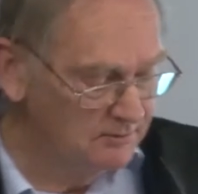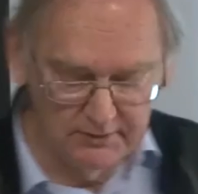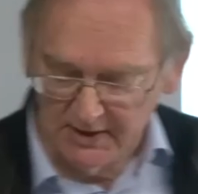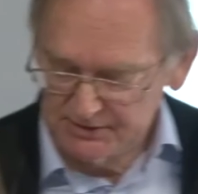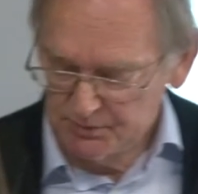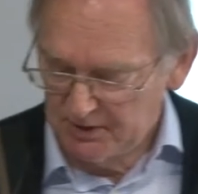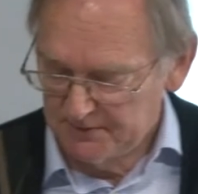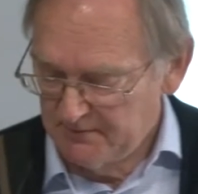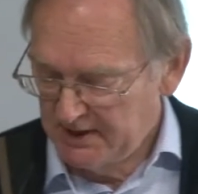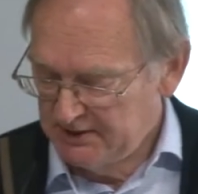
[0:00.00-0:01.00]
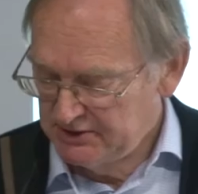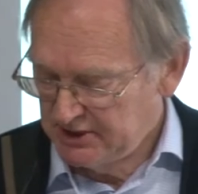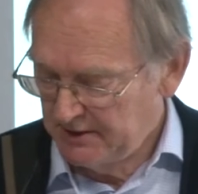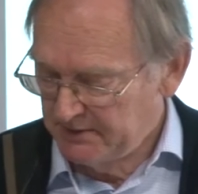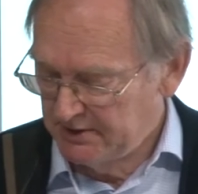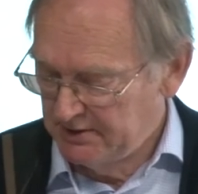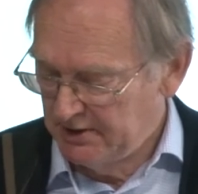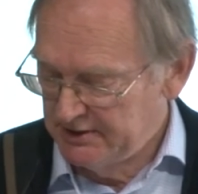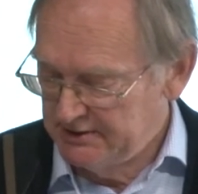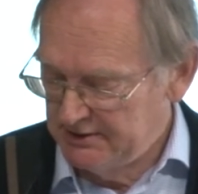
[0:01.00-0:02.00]
That's what Maggie Shapley and
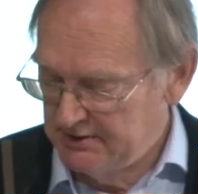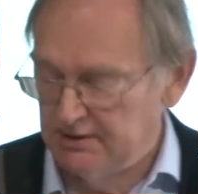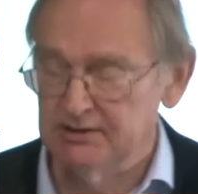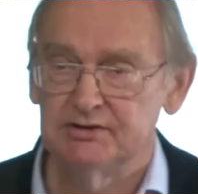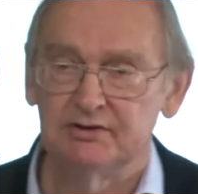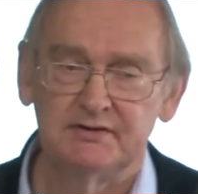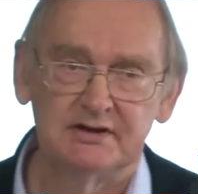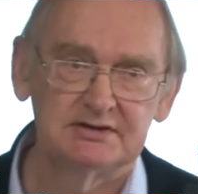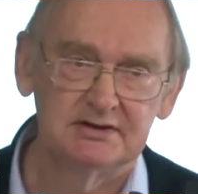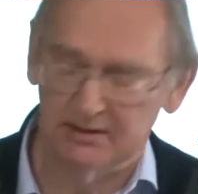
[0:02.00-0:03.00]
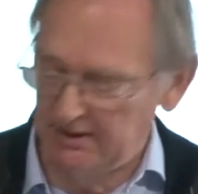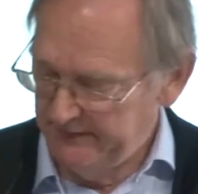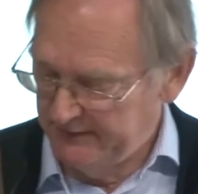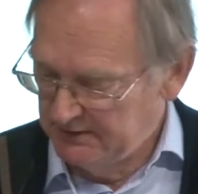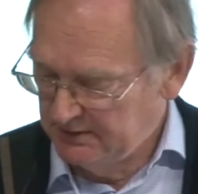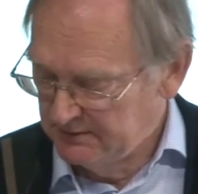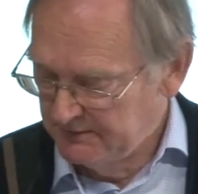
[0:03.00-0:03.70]
I did in 2011